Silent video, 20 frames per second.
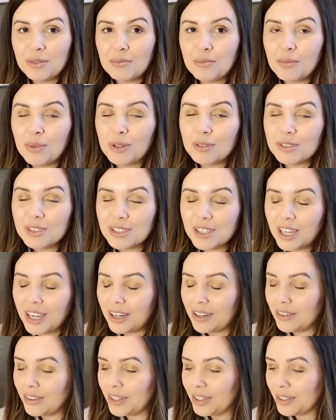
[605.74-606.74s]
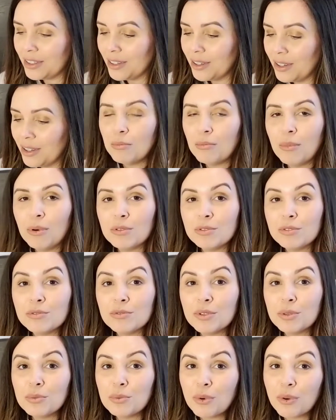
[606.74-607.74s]
most tiring, most
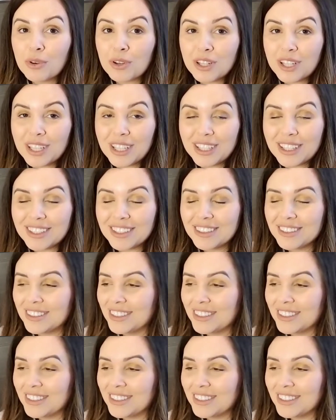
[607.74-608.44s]
rewarding,